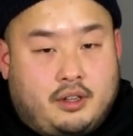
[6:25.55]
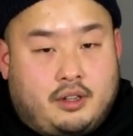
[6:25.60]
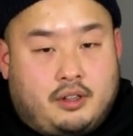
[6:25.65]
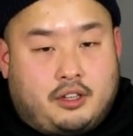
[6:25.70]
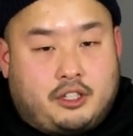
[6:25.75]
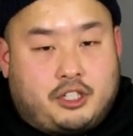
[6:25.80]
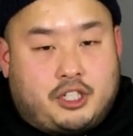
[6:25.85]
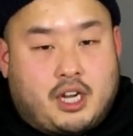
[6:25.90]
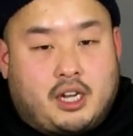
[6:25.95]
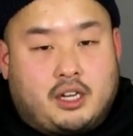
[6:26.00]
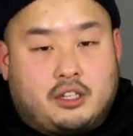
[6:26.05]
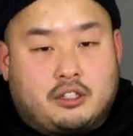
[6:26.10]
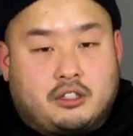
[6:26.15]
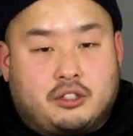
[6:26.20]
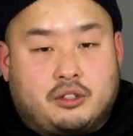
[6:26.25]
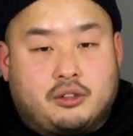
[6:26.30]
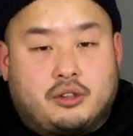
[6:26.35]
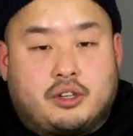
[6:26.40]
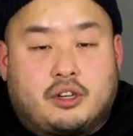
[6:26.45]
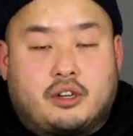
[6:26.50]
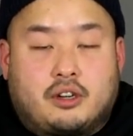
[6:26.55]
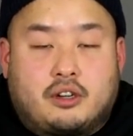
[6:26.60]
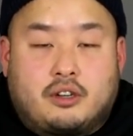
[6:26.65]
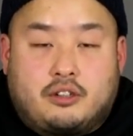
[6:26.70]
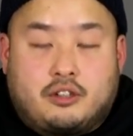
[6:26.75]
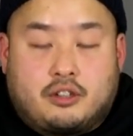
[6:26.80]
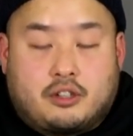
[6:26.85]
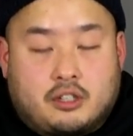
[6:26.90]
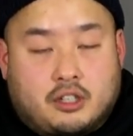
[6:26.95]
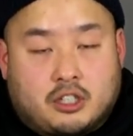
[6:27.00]
the Chinese New Year.
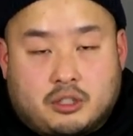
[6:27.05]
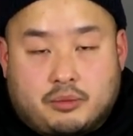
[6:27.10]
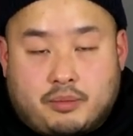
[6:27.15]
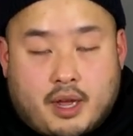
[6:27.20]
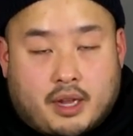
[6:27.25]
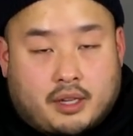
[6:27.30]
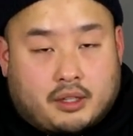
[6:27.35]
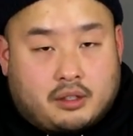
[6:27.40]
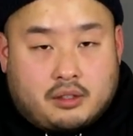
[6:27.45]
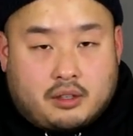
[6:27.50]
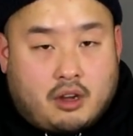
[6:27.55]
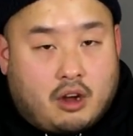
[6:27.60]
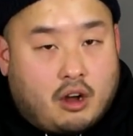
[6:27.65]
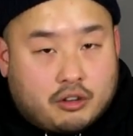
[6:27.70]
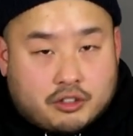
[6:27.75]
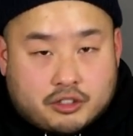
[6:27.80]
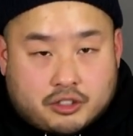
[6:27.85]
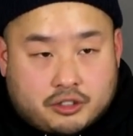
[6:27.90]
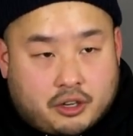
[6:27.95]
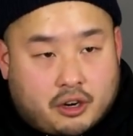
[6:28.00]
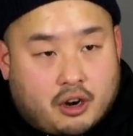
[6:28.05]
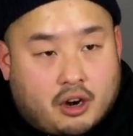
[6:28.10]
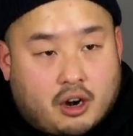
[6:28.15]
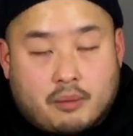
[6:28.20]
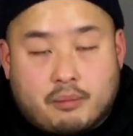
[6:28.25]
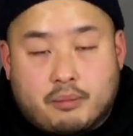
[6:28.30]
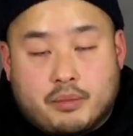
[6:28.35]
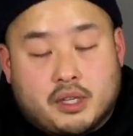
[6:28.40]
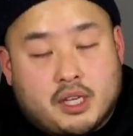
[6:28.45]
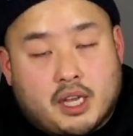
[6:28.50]
You can expect
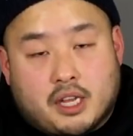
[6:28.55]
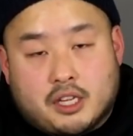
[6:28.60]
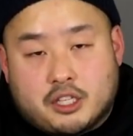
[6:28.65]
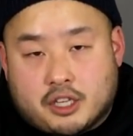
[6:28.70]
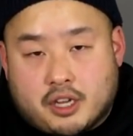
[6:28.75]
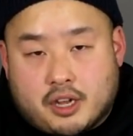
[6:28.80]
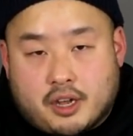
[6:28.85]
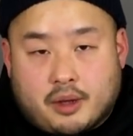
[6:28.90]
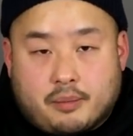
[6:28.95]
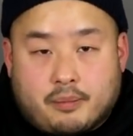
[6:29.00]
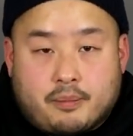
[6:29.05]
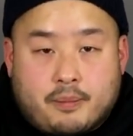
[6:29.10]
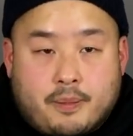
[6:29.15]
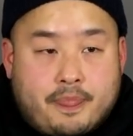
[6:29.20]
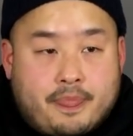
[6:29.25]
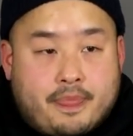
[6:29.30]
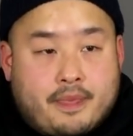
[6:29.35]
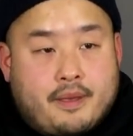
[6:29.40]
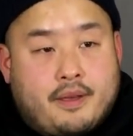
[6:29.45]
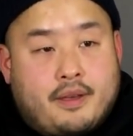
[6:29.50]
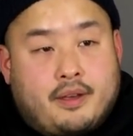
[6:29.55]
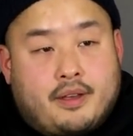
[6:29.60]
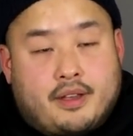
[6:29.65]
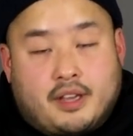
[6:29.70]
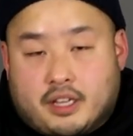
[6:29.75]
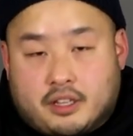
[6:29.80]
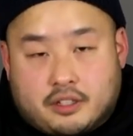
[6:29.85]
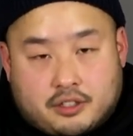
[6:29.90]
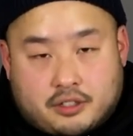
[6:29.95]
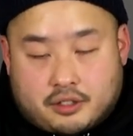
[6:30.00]
All-Star, BHM,
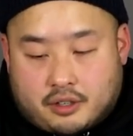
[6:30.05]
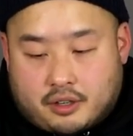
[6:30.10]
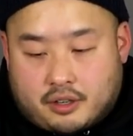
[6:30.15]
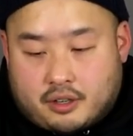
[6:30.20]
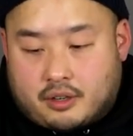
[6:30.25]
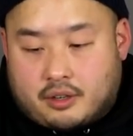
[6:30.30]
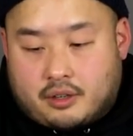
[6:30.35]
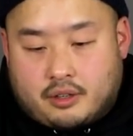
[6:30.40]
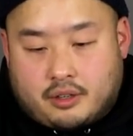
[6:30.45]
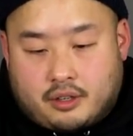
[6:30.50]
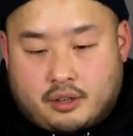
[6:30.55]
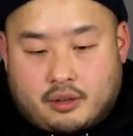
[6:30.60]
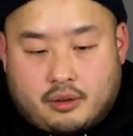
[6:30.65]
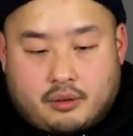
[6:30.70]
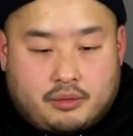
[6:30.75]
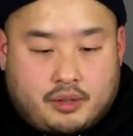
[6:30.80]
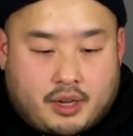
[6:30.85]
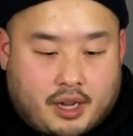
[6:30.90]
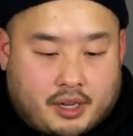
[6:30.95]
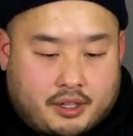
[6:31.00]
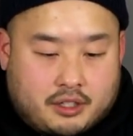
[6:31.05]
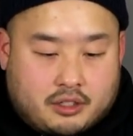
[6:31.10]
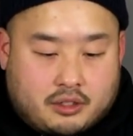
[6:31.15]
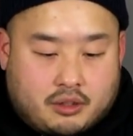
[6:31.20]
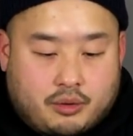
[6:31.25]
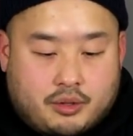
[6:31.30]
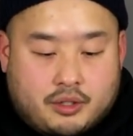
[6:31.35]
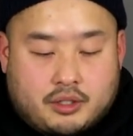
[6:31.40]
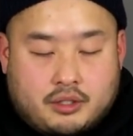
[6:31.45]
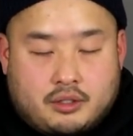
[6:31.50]
Easter. Nike's
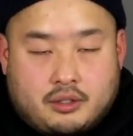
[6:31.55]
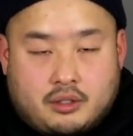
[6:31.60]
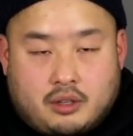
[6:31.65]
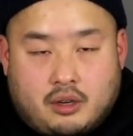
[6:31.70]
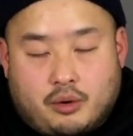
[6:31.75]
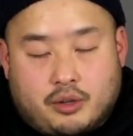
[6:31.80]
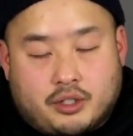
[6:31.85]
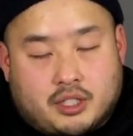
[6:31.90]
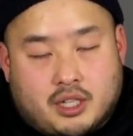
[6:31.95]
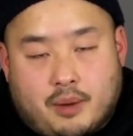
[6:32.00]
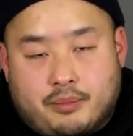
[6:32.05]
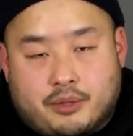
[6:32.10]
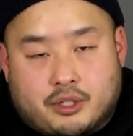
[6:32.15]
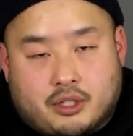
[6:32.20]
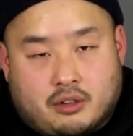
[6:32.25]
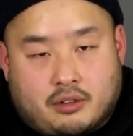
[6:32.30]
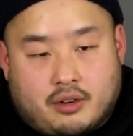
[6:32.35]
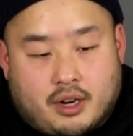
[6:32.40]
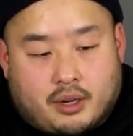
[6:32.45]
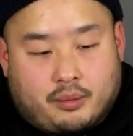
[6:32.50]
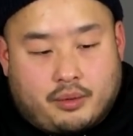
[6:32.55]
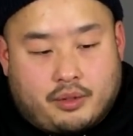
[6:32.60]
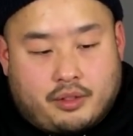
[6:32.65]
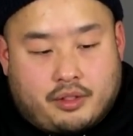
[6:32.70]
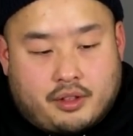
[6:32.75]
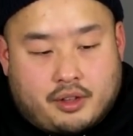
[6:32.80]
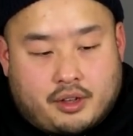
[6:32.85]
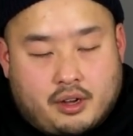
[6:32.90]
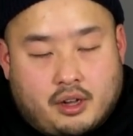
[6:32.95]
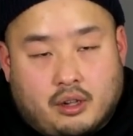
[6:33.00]
always comes correct
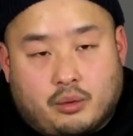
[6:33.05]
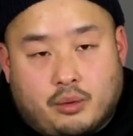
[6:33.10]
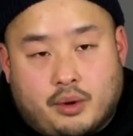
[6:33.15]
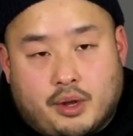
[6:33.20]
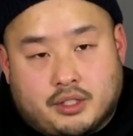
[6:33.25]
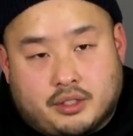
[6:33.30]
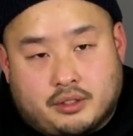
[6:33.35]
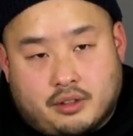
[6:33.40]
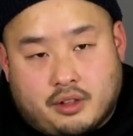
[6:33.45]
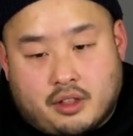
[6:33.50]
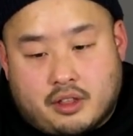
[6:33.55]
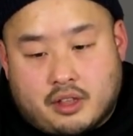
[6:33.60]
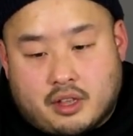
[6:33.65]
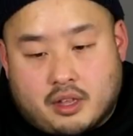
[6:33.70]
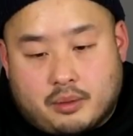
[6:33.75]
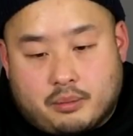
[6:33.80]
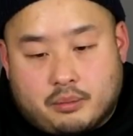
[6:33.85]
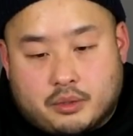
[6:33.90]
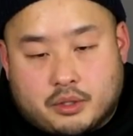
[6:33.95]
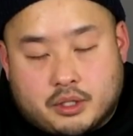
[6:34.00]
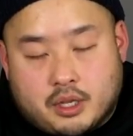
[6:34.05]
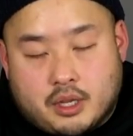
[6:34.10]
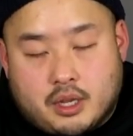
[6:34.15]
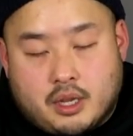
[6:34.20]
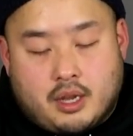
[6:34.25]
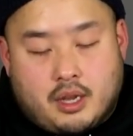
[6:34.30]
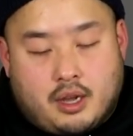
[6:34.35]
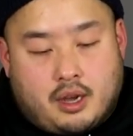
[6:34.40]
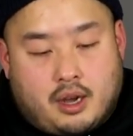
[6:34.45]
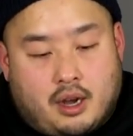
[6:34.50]
with the colorways and the themes.
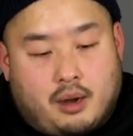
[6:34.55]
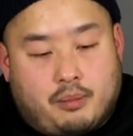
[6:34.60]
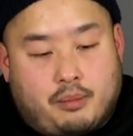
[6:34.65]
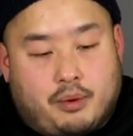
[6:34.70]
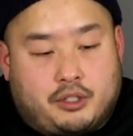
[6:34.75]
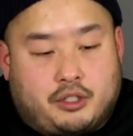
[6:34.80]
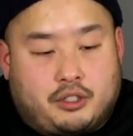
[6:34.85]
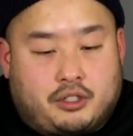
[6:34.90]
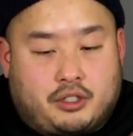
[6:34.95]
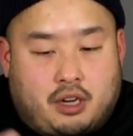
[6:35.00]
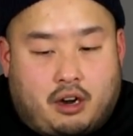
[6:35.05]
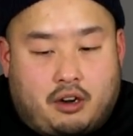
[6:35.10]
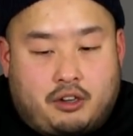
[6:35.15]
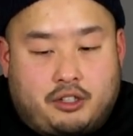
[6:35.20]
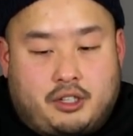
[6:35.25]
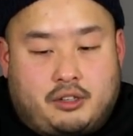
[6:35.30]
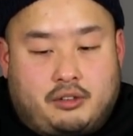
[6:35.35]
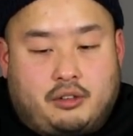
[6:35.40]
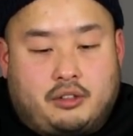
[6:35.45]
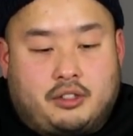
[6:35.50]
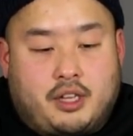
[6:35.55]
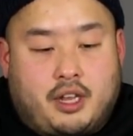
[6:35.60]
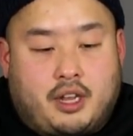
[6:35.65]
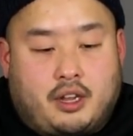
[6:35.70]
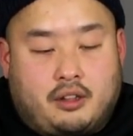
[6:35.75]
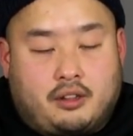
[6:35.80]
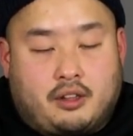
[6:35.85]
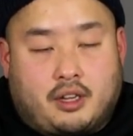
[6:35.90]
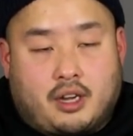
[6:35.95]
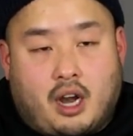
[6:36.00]
But just our general
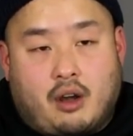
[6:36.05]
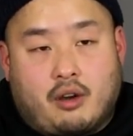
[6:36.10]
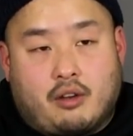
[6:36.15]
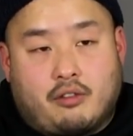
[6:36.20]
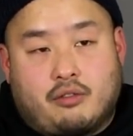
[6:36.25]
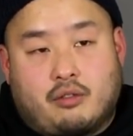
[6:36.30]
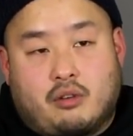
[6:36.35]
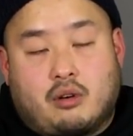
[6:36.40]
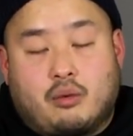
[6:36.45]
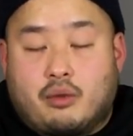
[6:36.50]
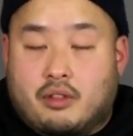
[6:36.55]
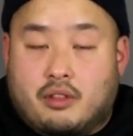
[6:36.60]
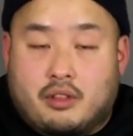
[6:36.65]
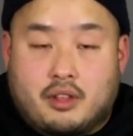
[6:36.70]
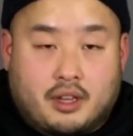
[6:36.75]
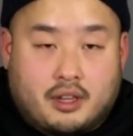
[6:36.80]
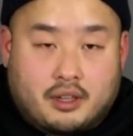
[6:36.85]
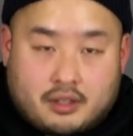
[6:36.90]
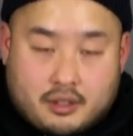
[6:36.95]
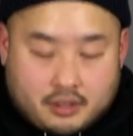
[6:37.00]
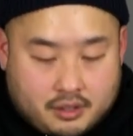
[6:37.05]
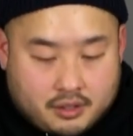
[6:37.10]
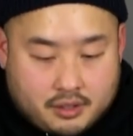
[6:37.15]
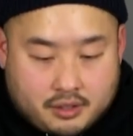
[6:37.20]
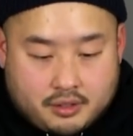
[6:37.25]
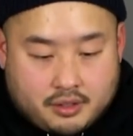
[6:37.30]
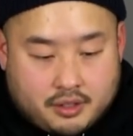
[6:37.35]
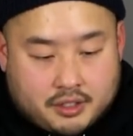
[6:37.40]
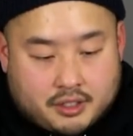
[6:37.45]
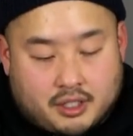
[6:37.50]
take on the Kyrie 4, we think
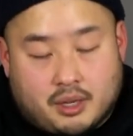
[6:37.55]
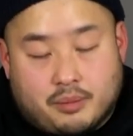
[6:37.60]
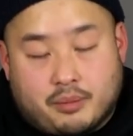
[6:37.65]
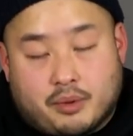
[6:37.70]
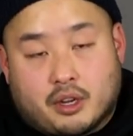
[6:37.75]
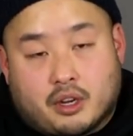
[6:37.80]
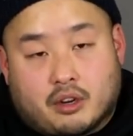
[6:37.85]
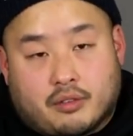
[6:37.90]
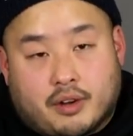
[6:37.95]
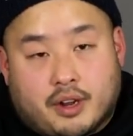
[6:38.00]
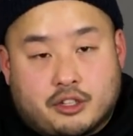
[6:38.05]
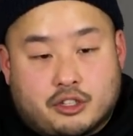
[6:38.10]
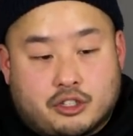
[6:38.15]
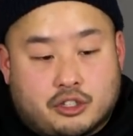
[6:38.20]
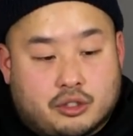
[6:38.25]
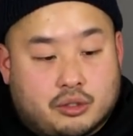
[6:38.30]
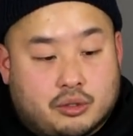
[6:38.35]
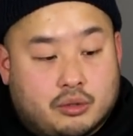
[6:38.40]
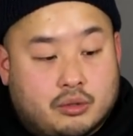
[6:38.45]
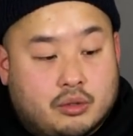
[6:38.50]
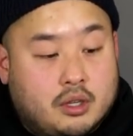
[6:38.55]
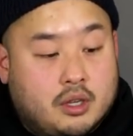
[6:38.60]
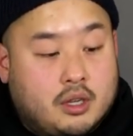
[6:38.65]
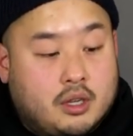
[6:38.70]
it's going to be a great shoe.